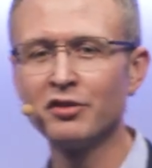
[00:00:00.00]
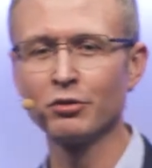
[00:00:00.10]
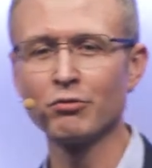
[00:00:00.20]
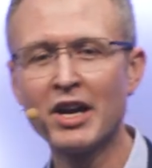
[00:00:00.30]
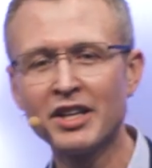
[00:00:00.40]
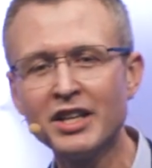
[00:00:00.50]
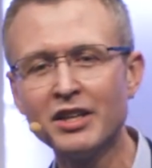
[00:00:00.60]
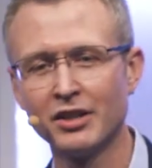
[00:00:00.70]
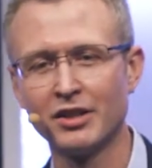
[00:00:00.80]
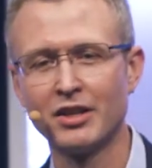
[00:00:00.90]
S I L ready.
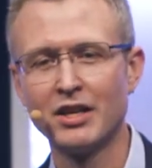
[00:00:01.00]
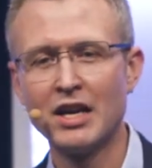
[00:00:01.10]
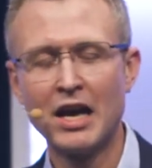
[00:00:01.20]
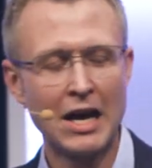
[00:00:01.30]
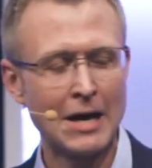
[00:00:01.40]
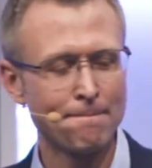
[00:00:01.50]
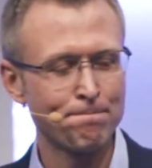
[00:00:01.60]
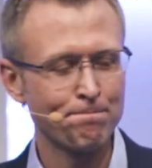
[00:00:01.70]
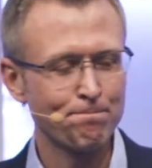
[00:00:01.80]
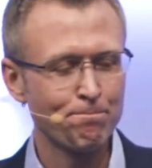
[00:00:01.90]
Um,